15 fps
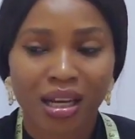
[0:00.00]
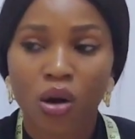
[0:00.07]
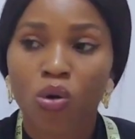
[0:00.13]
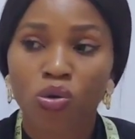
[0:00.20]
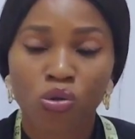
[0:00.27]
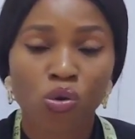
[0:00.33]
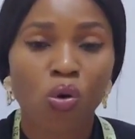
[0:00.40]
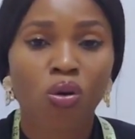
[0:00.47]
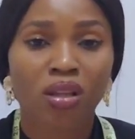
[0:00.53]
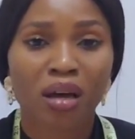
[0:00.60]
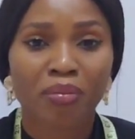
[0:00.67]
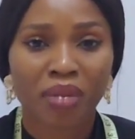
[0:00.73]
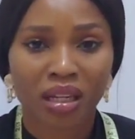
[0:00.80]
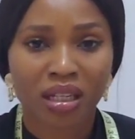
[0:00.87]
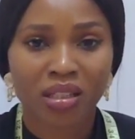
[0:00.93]
there are also other
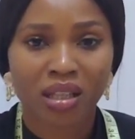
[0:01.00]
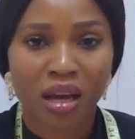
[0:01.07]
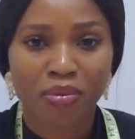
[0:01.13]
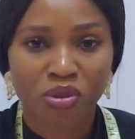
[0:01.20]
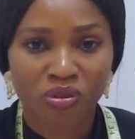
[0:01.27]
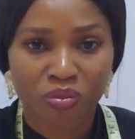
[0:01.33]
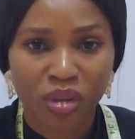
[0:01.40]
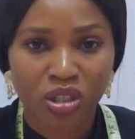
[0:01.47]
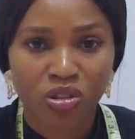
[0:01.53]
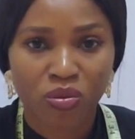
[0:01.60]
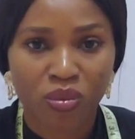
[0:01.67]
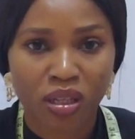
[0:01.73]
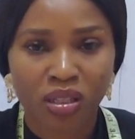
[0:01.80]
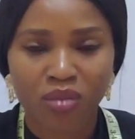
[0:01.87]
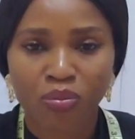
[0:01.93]
many types of
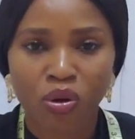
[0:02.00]
measurements,